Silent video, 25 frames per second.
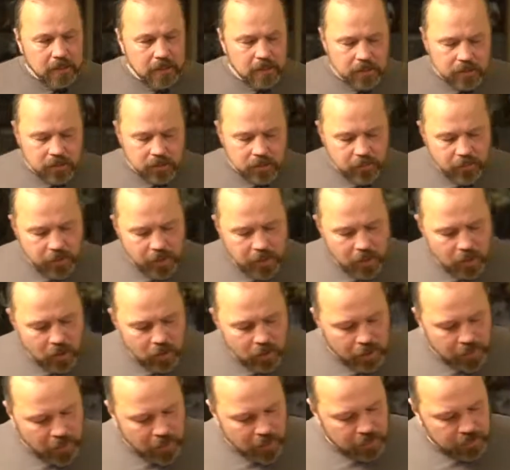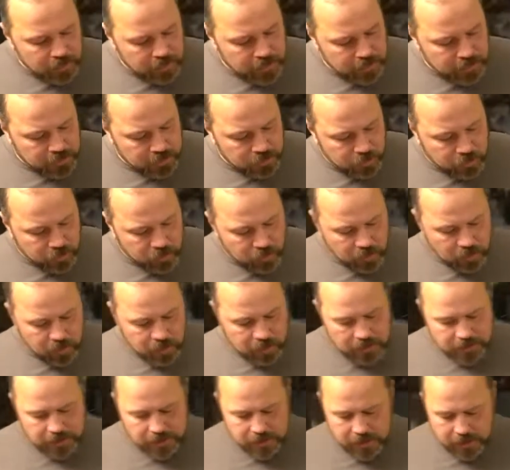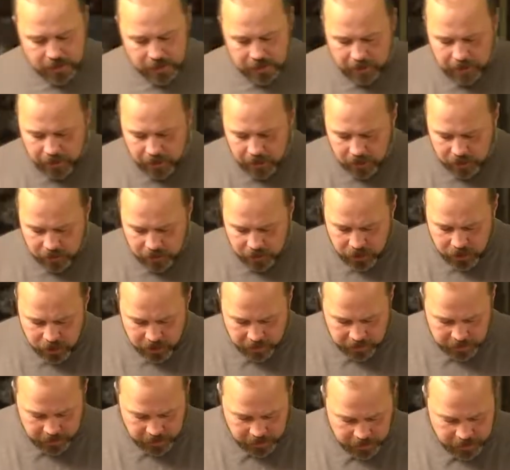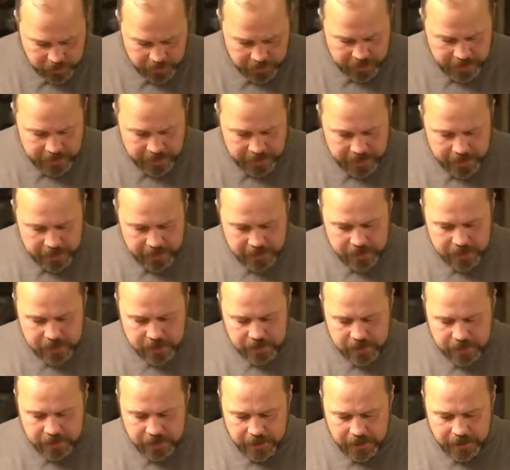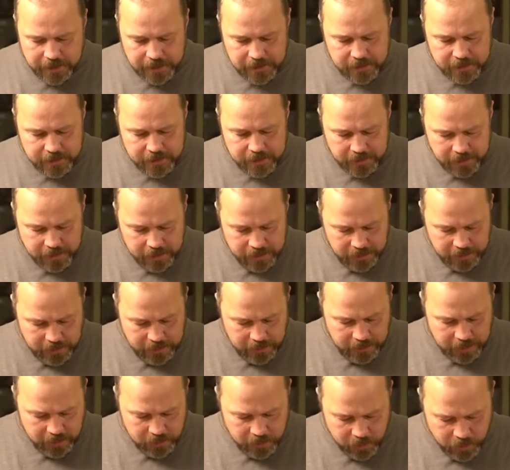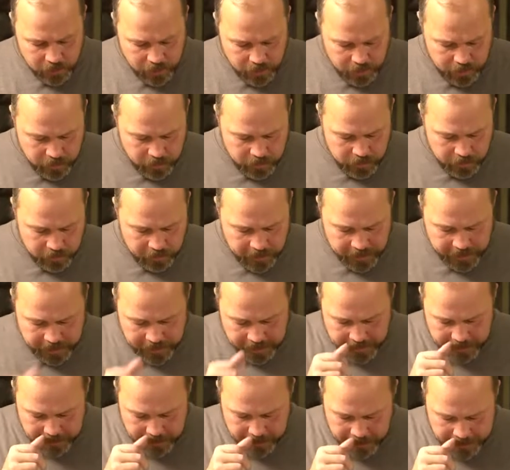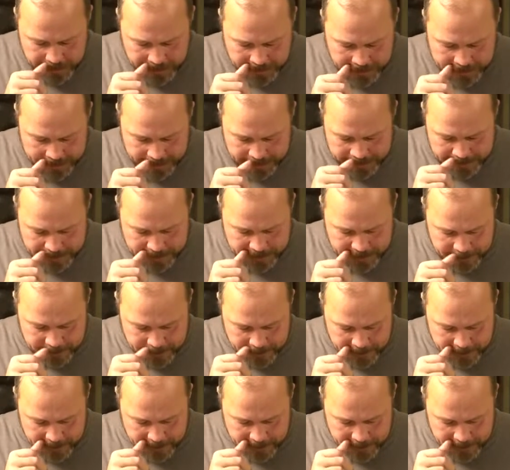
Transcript: So if we go now to the second part of the chapter uh, 6, uh, we will pick it up at